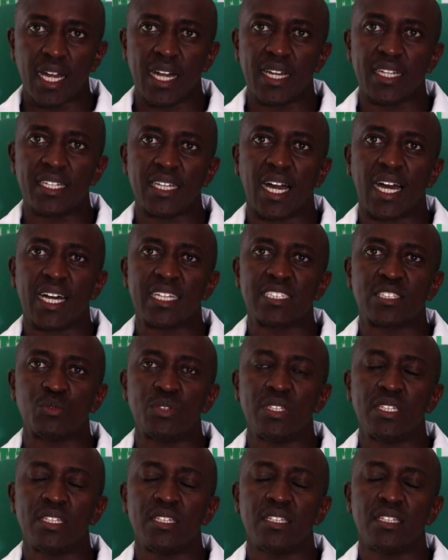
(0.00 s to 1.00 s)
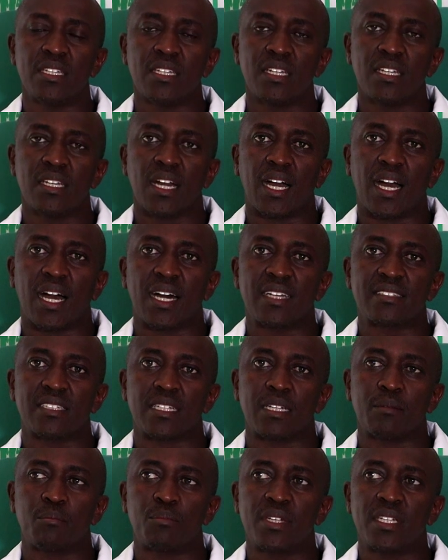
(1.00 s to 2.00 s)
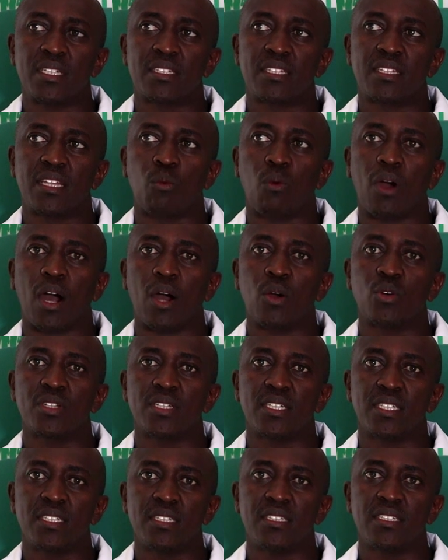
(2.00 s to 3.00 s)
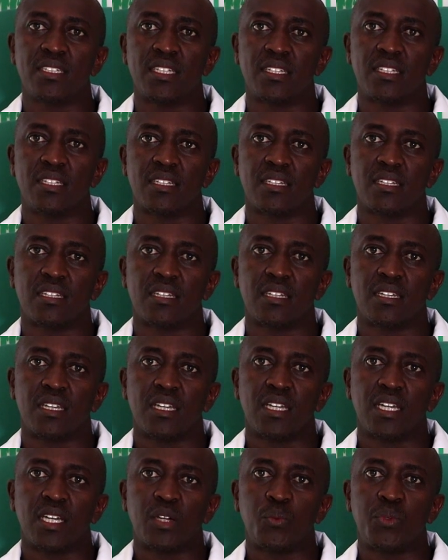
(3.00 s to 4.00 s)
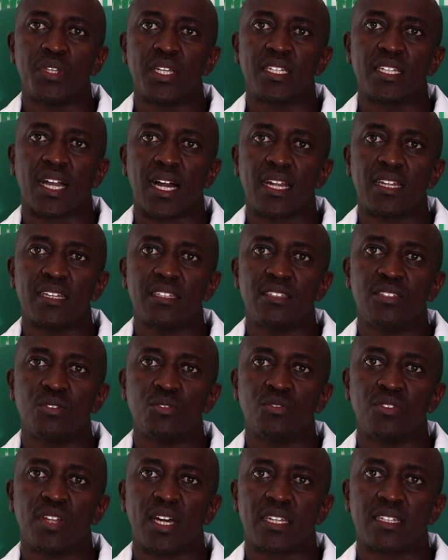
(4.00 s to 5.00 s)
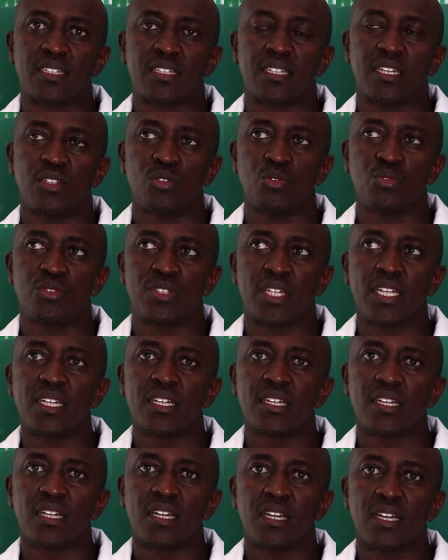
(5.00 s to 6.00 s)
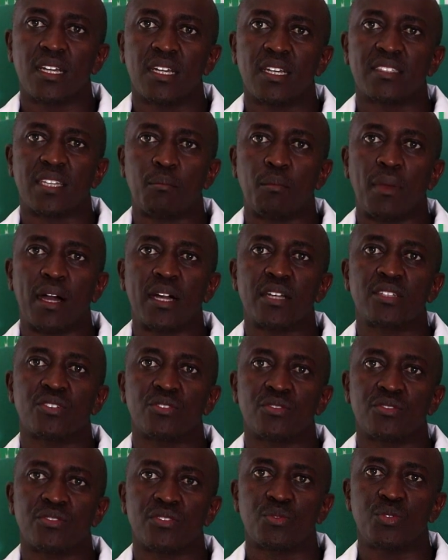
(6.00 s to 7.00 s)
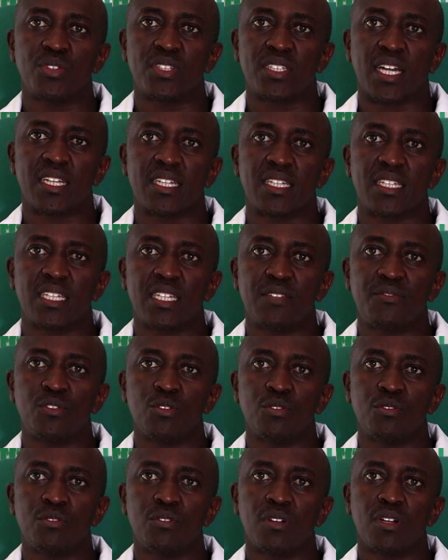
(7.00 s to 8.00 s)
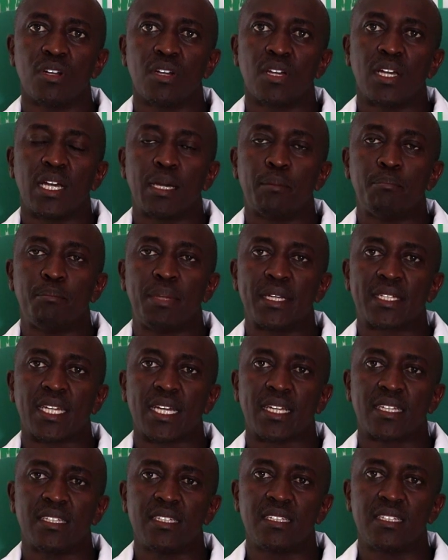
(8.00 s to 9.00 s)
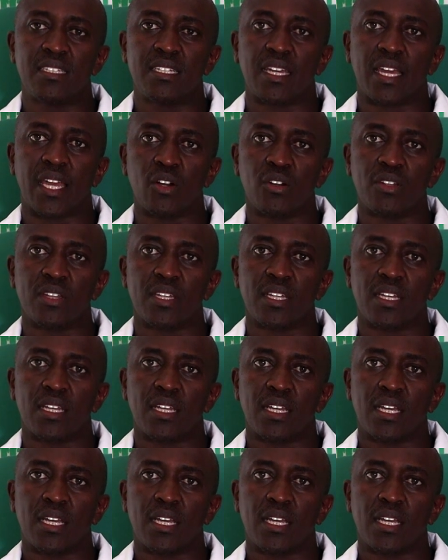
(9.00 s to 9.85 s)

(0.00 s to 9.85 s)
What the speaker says: And as we celebrate the World Kidney Day, we encourage you that you take some actions which can give you better kidney health,